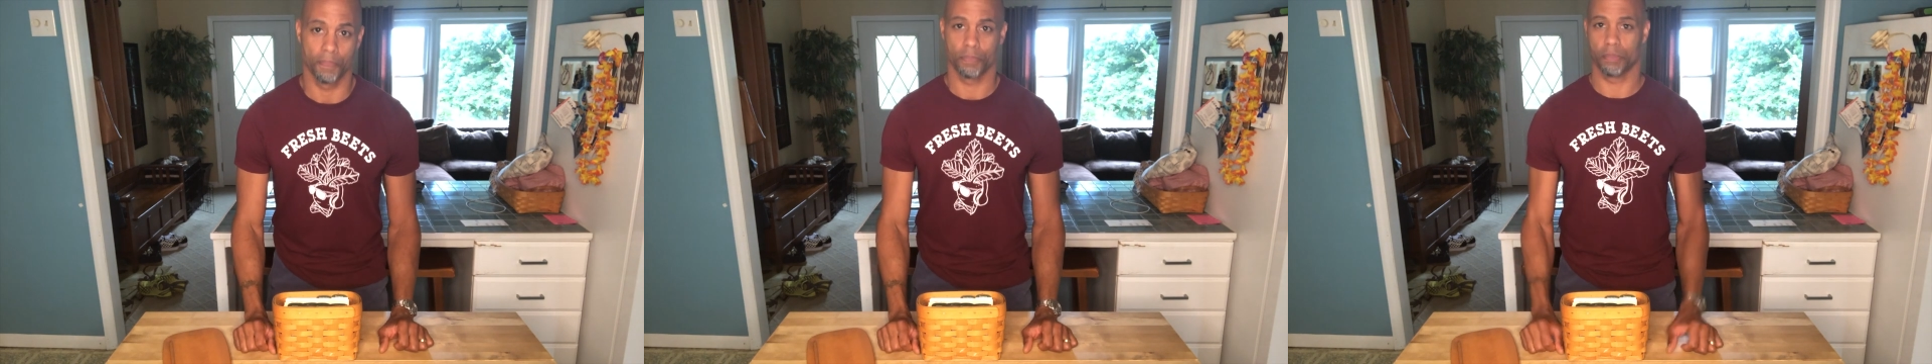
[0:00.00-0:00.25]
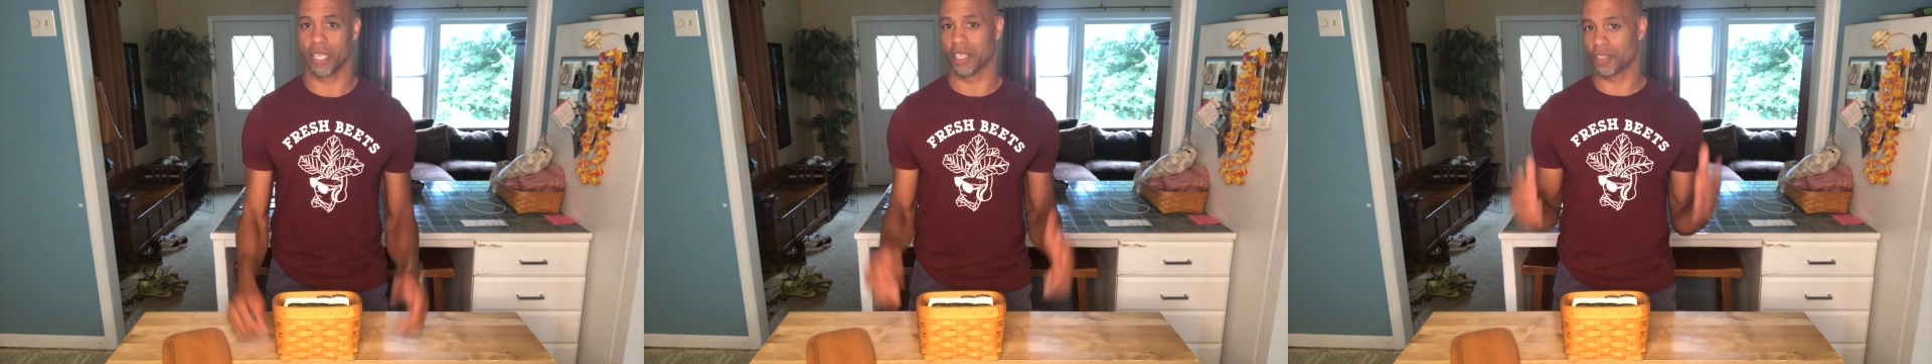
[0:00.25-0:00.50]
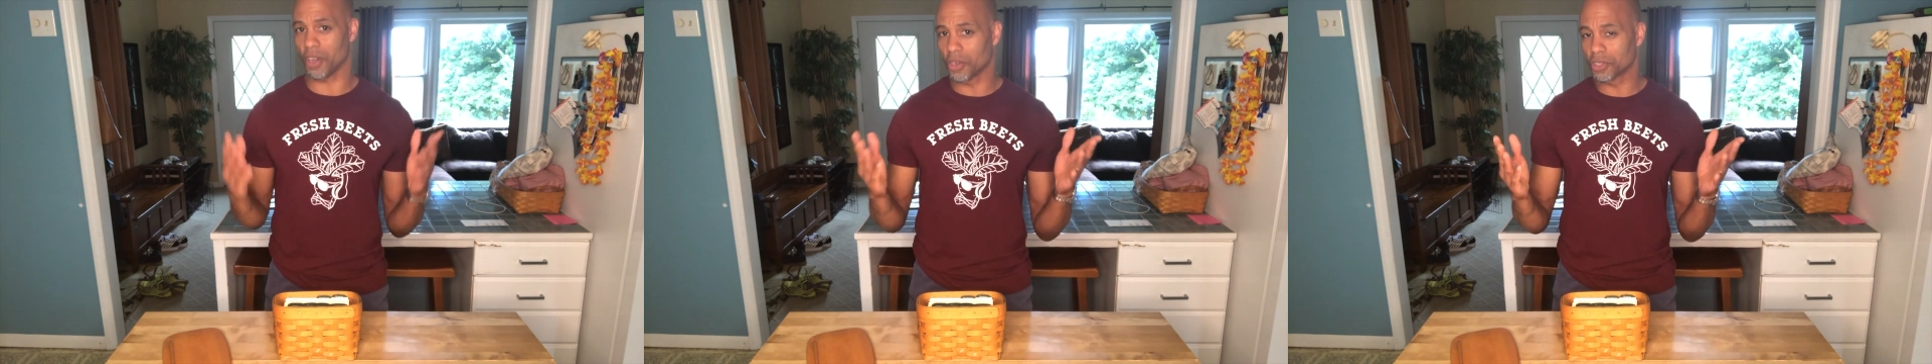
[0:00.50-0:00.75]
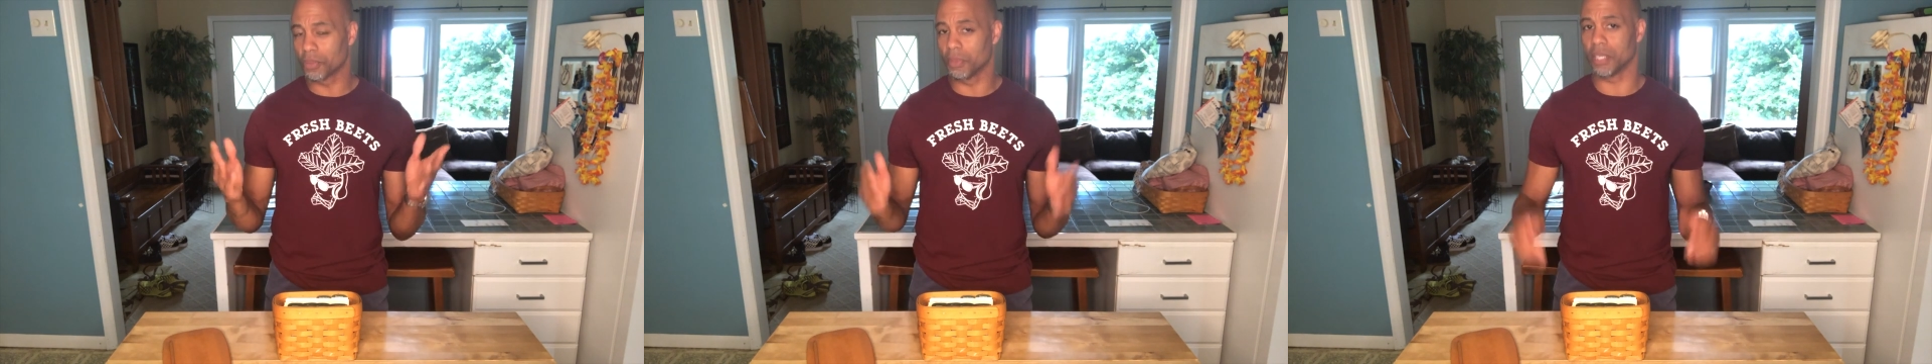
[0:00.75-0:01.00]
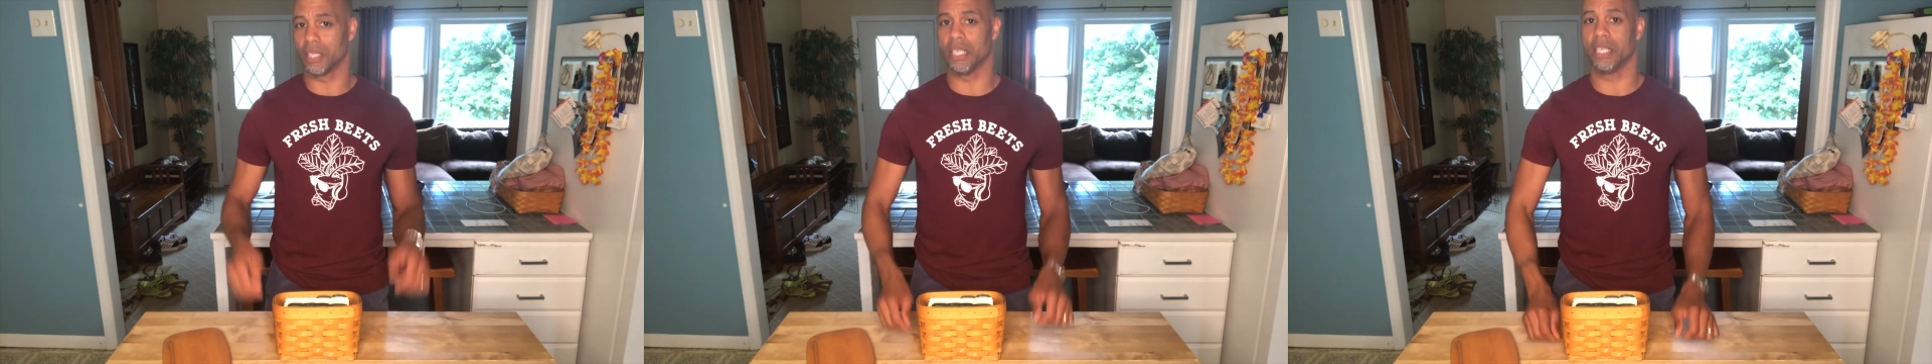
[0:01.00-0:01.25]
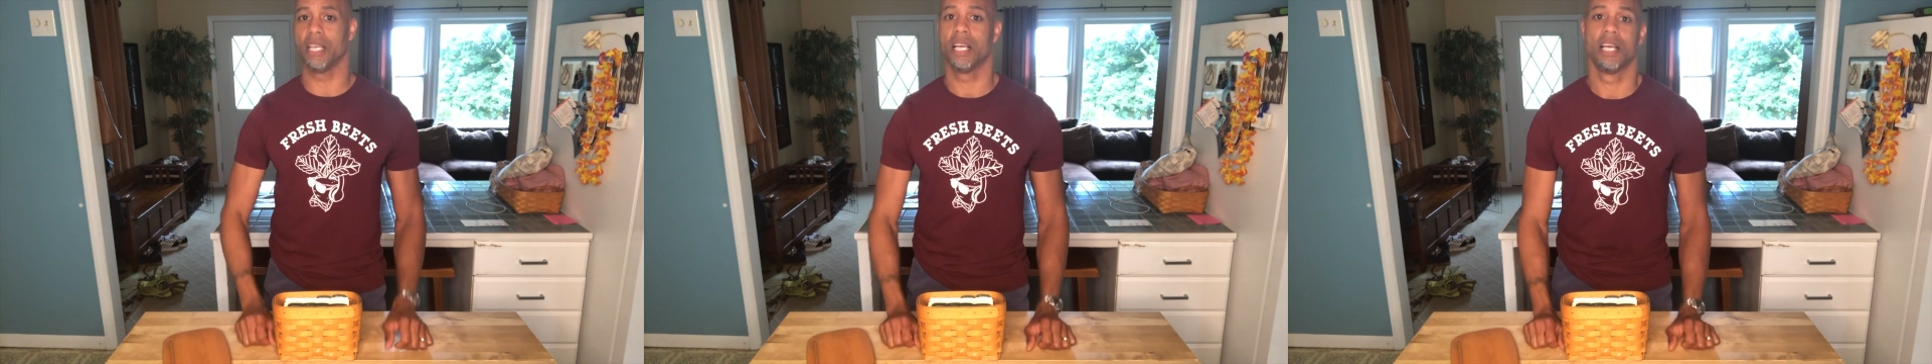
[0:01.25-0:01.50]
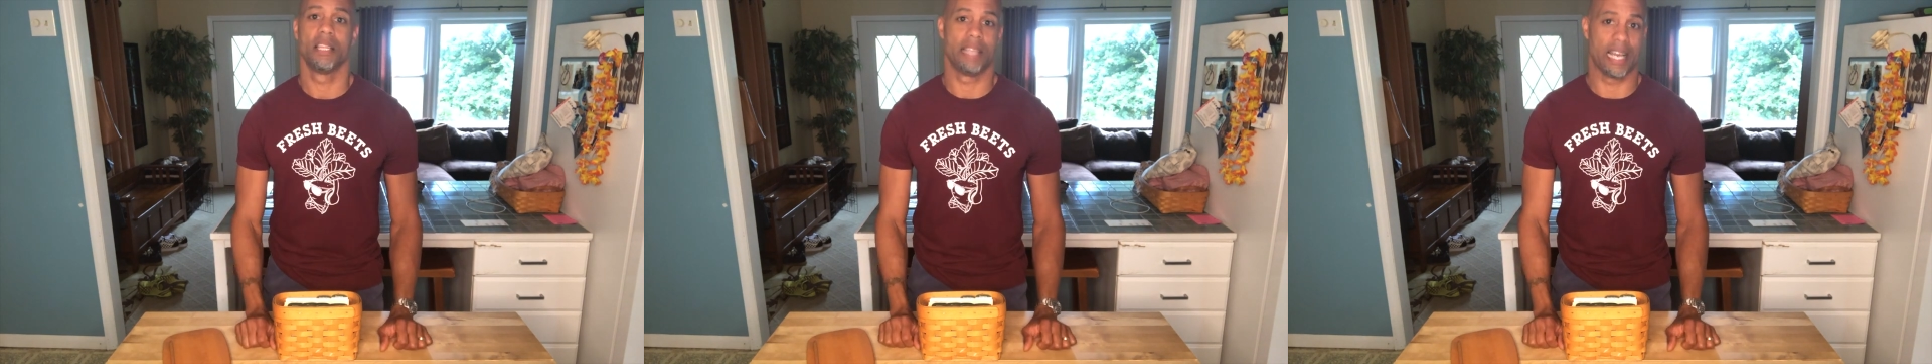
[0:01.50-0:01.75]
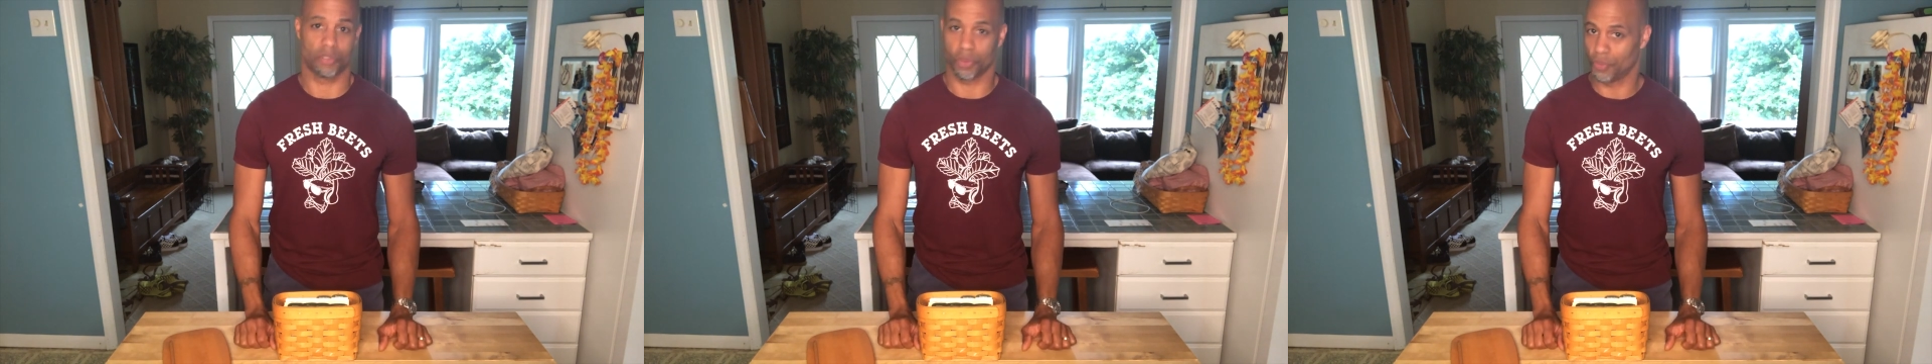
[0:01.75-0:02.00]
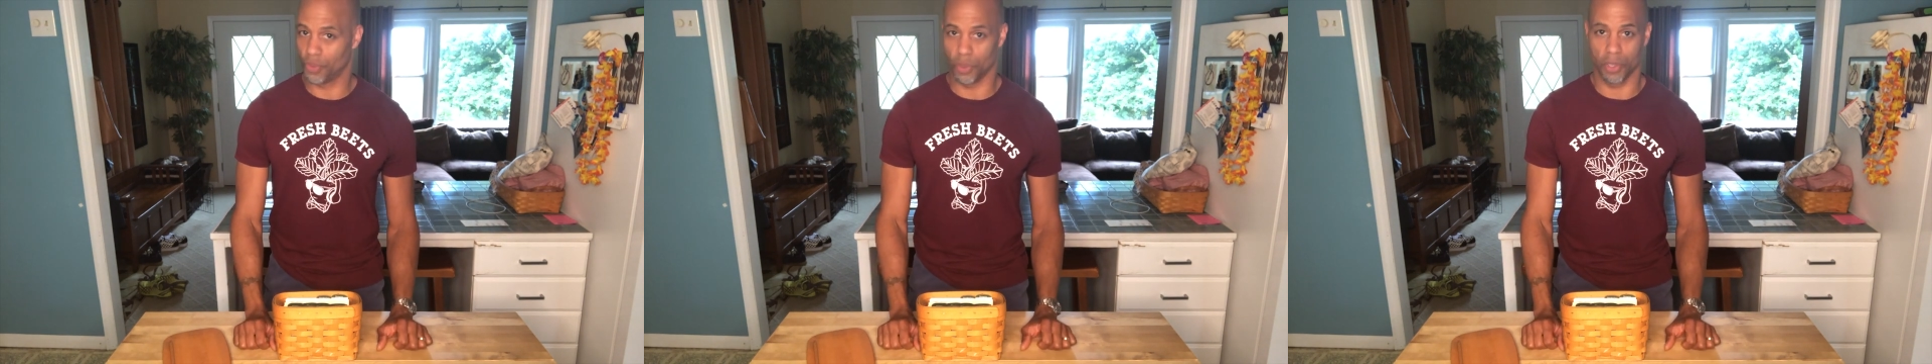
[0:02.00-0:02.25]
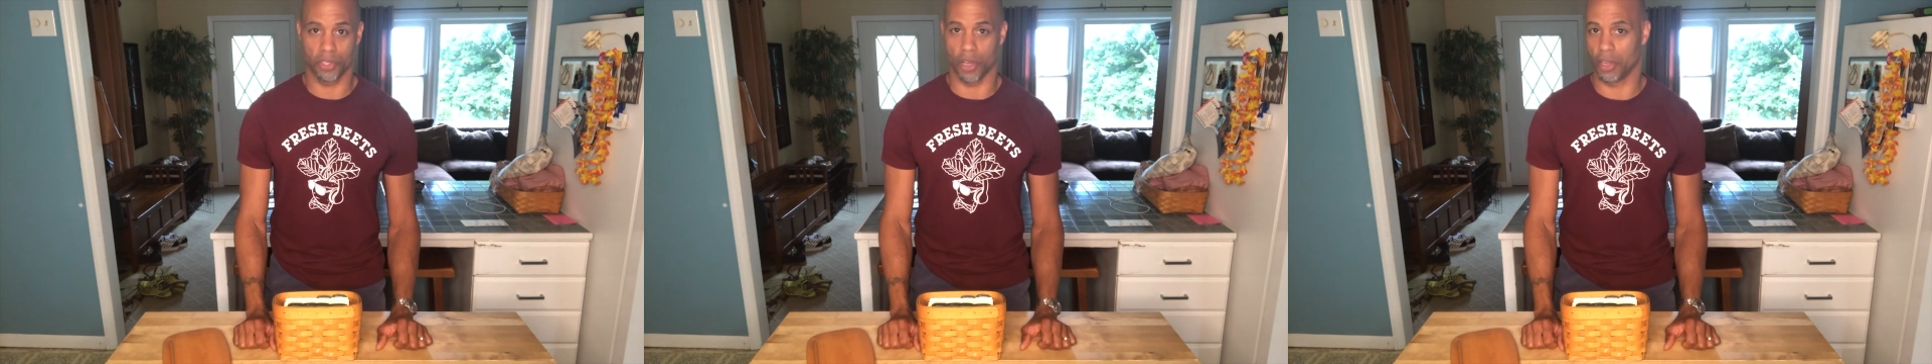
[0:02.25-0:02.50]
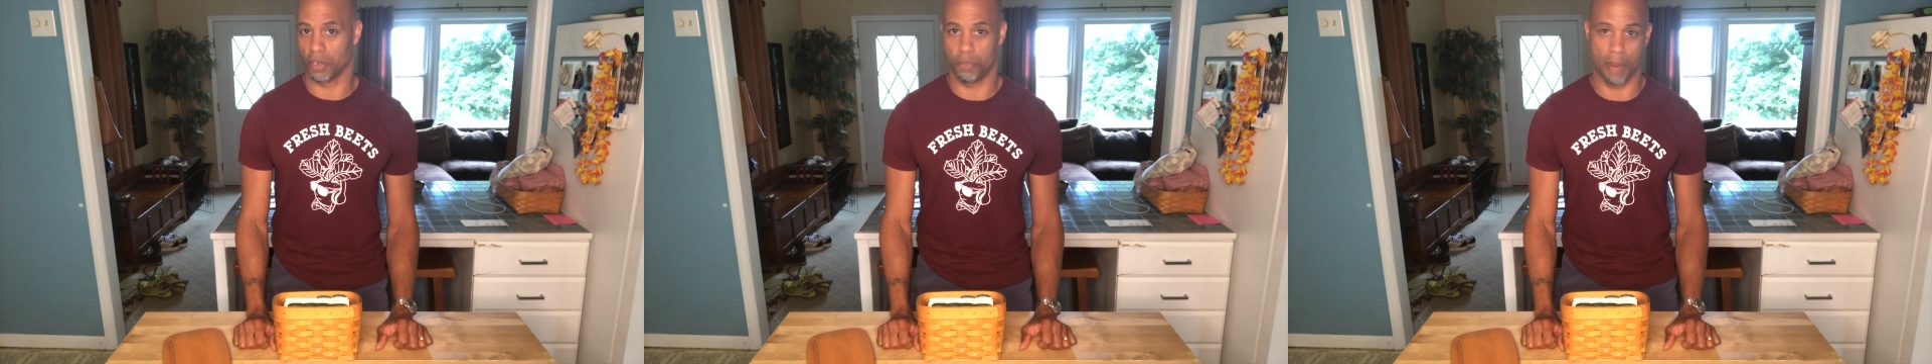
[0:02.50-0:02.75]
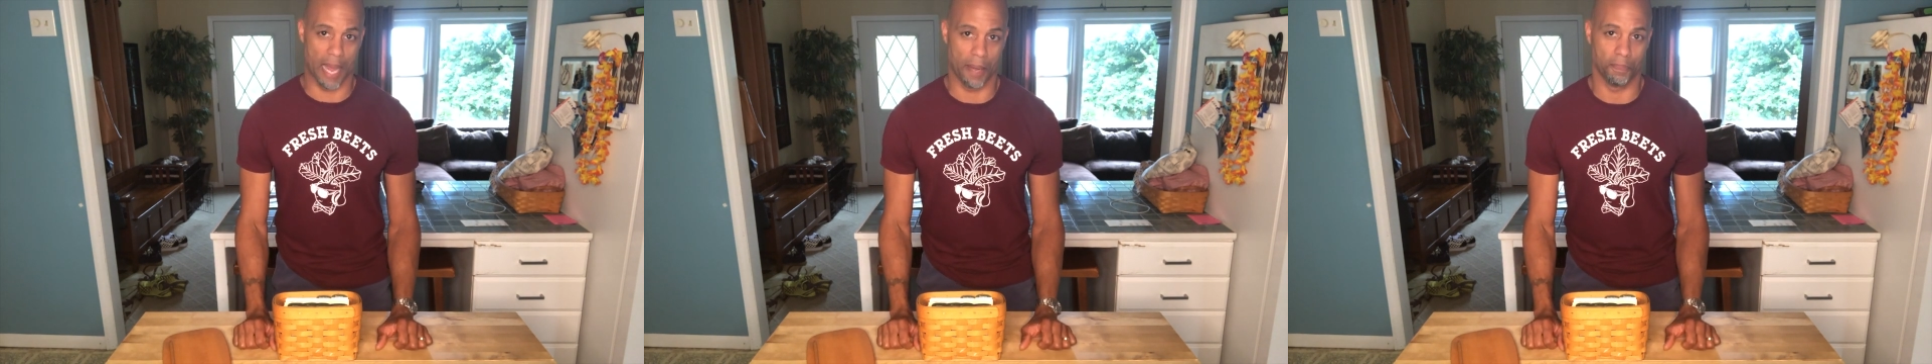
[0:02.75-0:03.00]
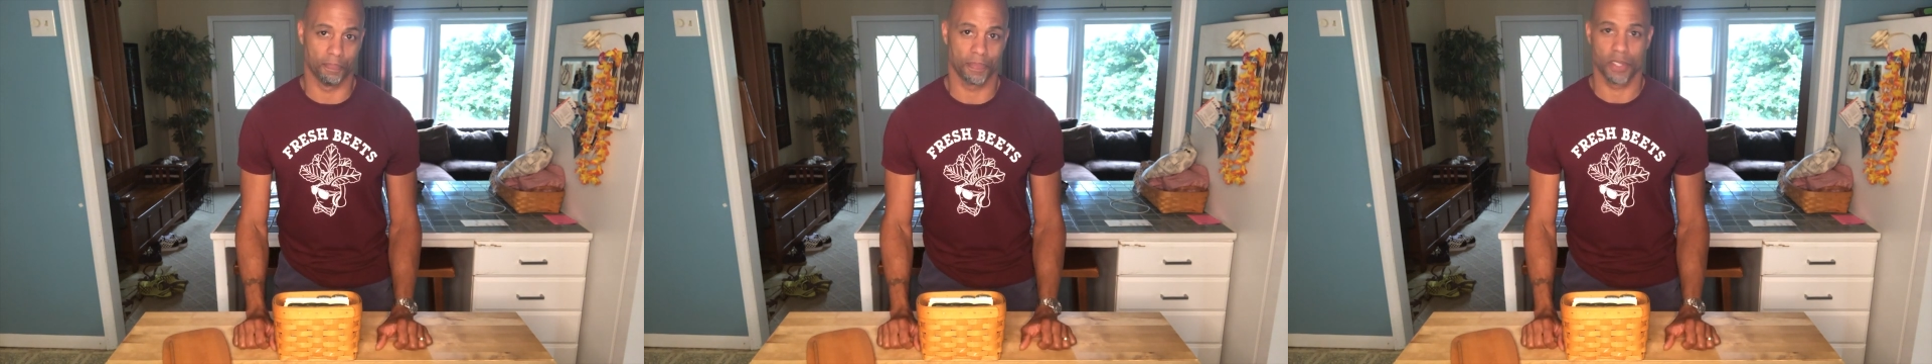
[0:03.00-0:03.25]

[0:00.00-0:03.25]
Because ultimately, that's what food is all about.